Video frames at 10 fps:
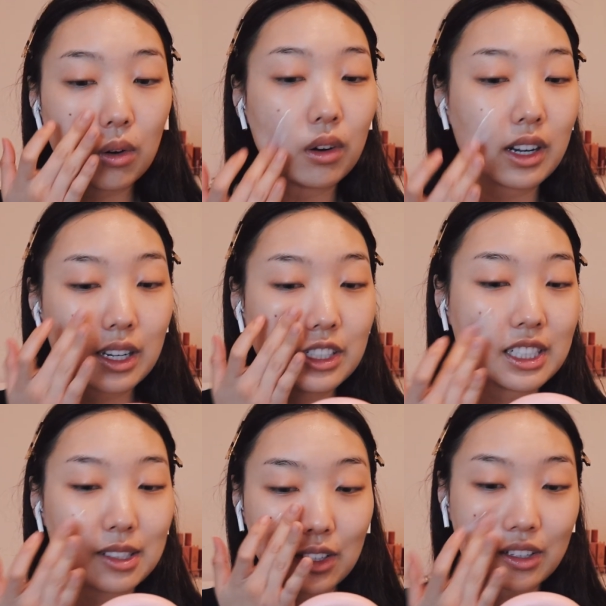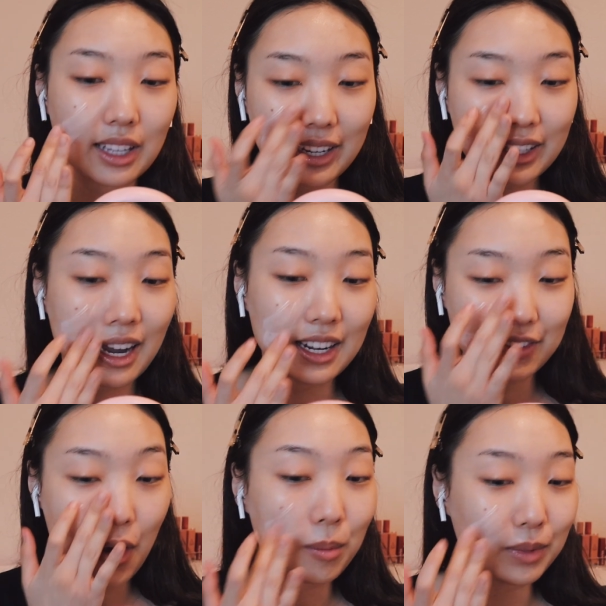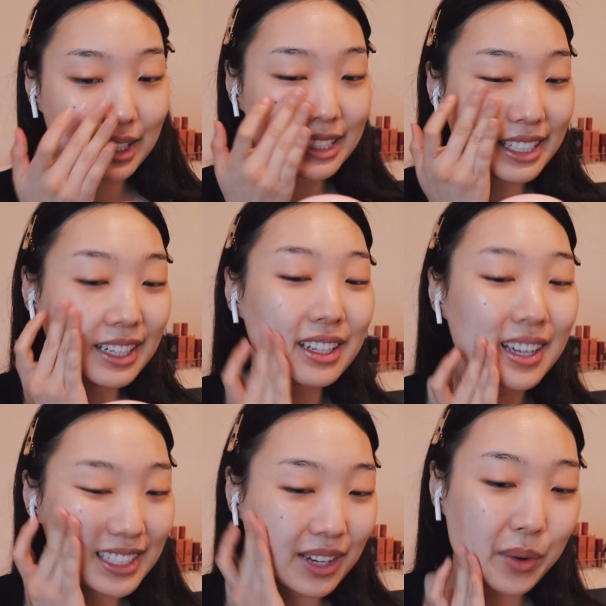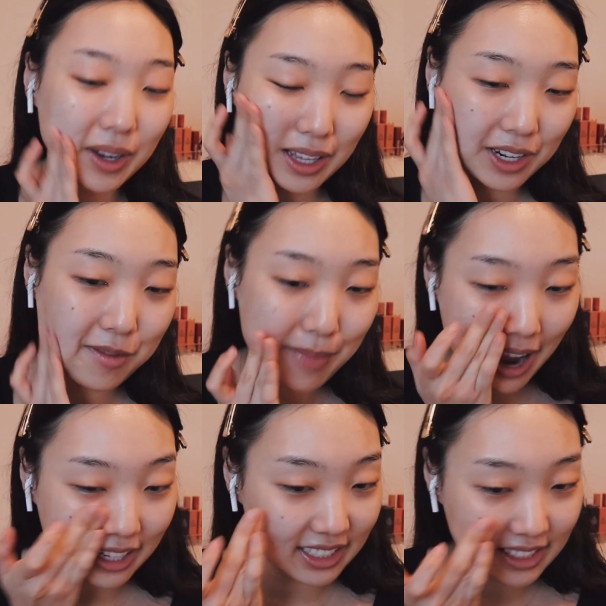or I can just look like kind of homeless because I wear a lot of baggy